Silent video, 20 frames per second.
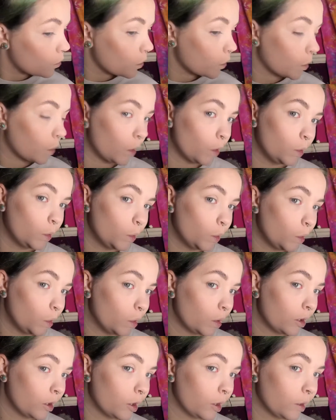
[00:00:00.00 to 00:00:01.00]
And
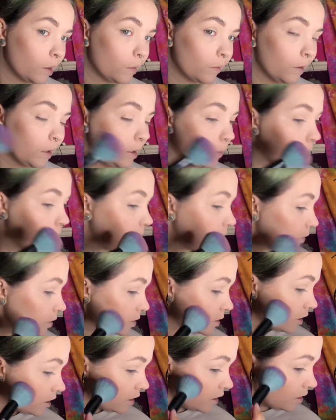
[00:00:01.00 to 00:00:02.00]
look, really
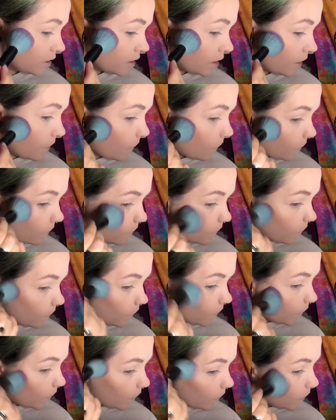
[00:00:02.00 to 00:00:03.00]
pigmented, isn't it?
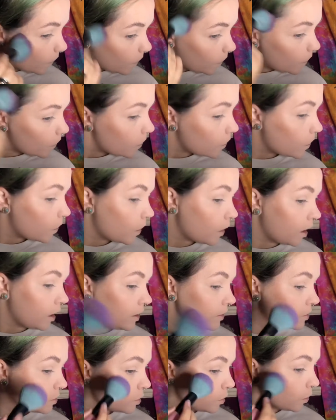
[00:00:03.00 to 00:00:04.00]
It
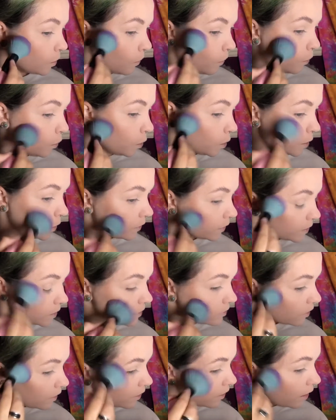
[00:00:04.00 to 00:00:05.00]
doesn't look muddy on the
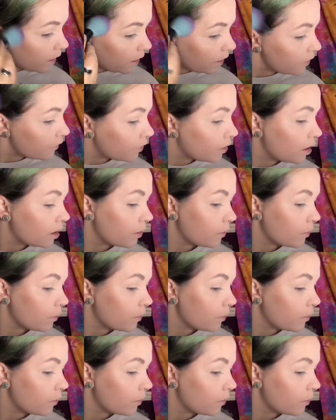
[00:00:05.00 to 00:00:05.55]
skin either.